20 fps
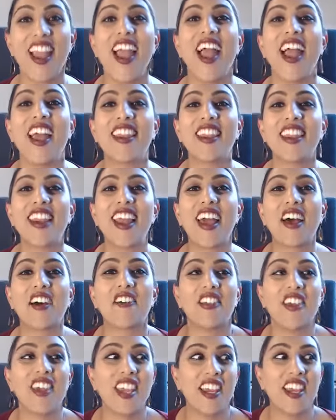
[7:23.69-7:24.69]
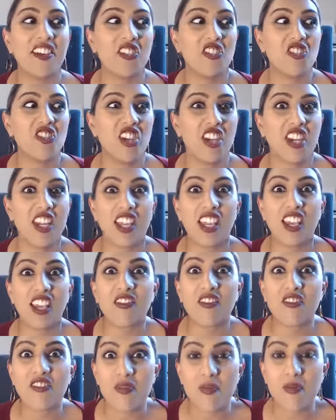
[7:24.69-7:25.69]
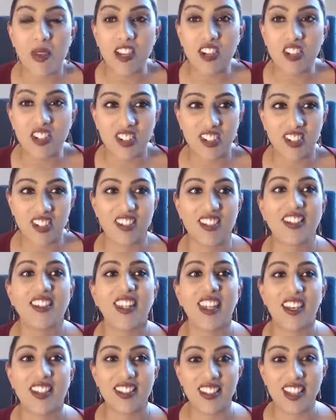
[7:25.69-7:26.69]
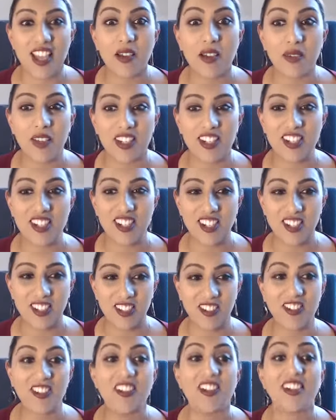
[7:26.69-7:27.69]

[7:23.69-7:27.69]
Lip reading: and allow the energetic information that is coming to